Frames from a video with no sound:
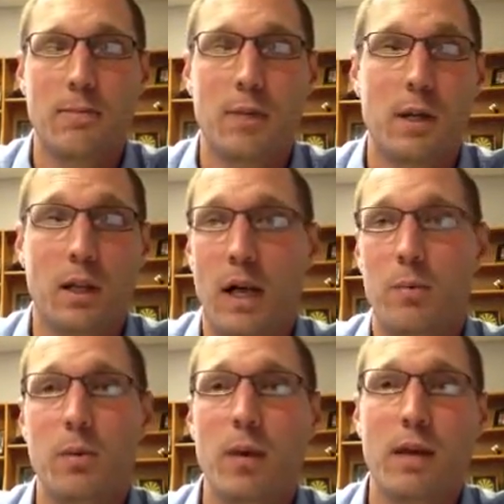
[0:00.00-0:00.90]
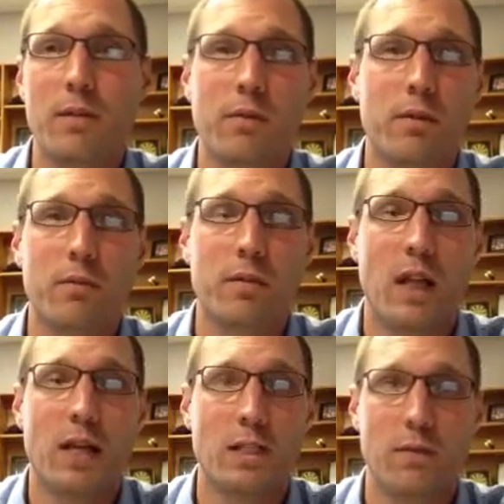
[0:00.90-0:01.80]
a lot of people have different
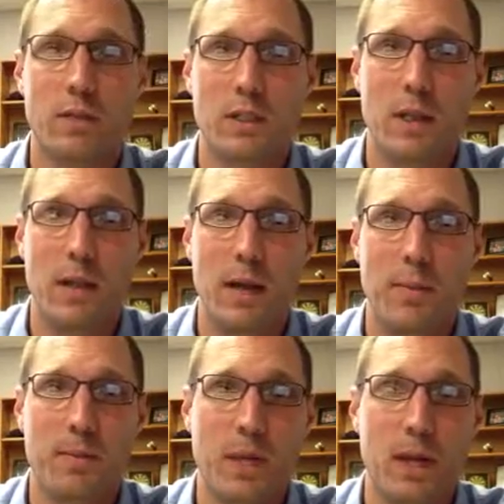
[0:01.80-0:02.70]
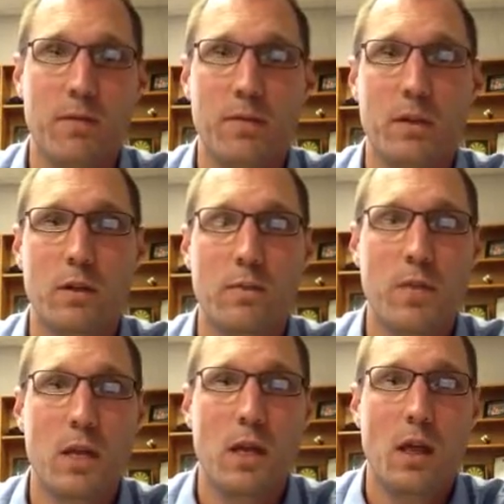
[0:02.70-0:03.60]
philosophies on that. And I feel
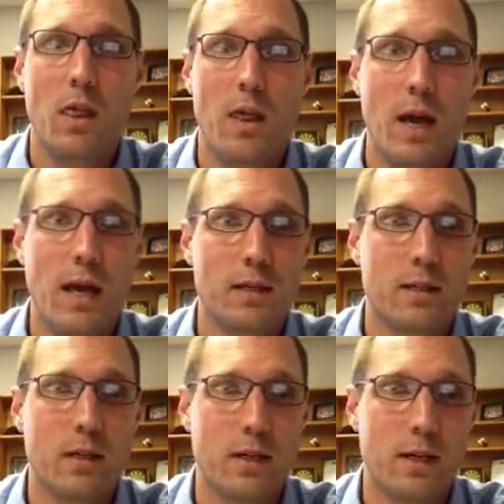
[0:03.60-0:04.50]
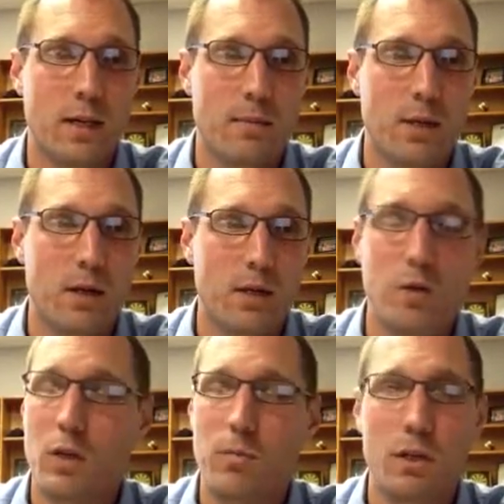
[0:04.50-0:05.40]
that
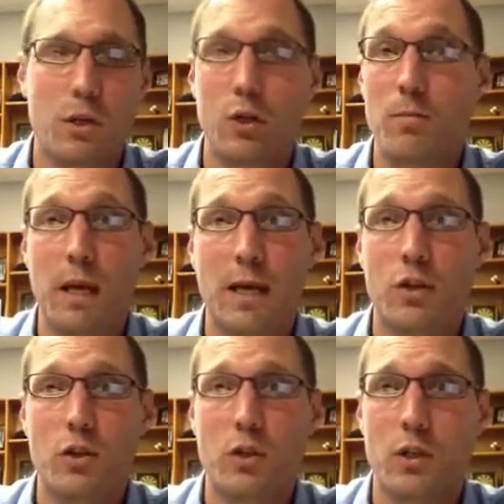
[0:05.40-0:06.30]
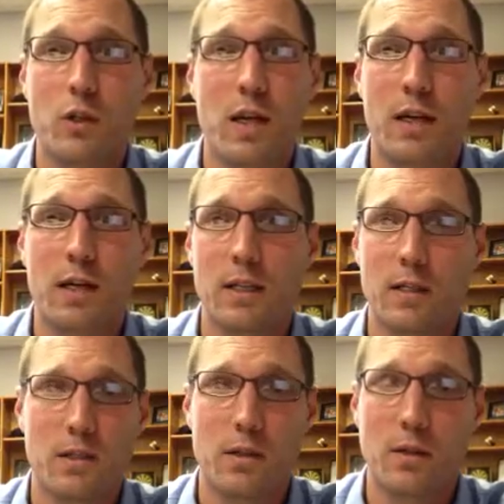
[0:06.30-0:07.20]
you can be a good manager and you're not
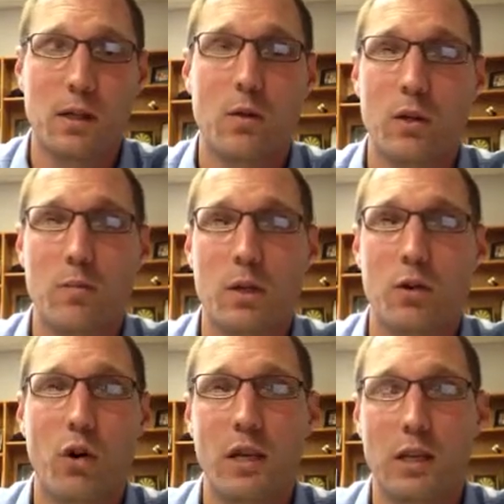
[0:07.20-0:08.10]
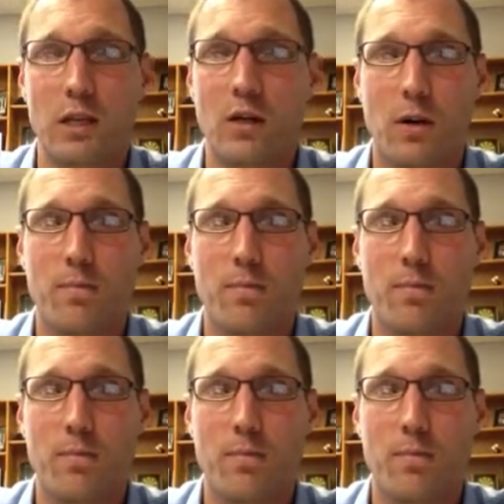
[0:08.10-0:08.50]
necessarily going to be a great leader.